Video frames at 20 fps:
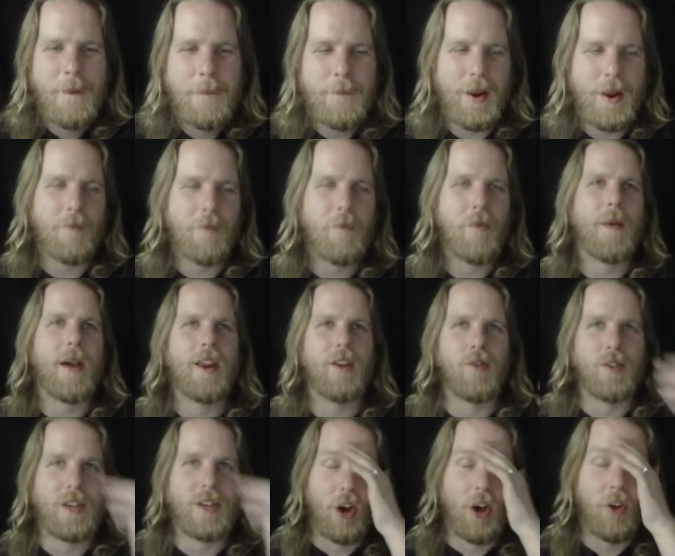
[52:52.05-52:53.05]
But what am I
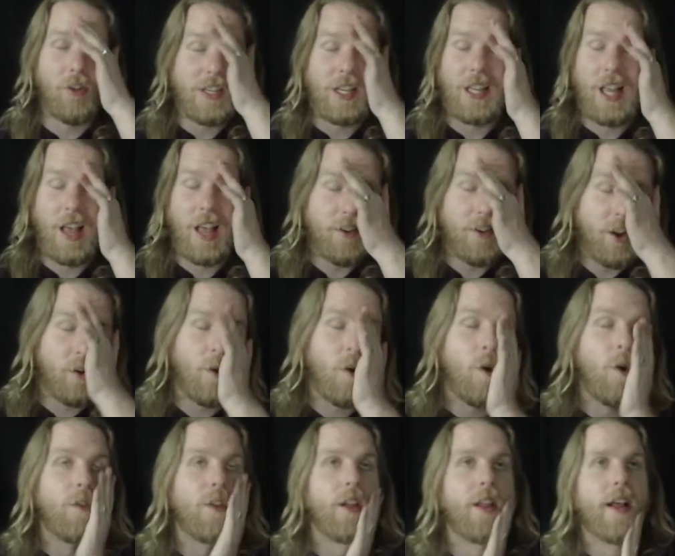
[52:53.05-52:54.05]
to tell this
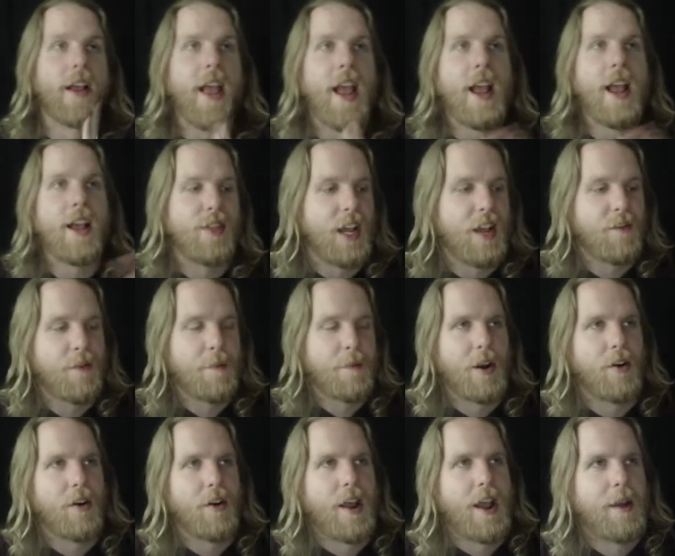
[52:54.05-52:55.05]
11-year-old that, like, hey, think of a
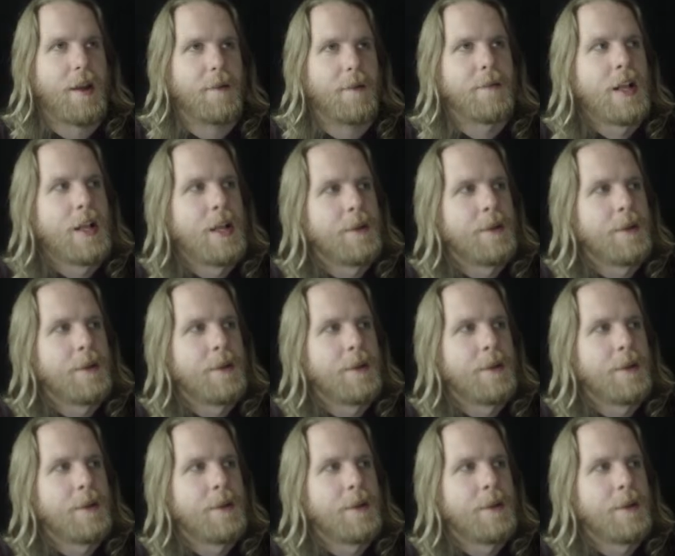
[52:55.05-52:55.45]
better name?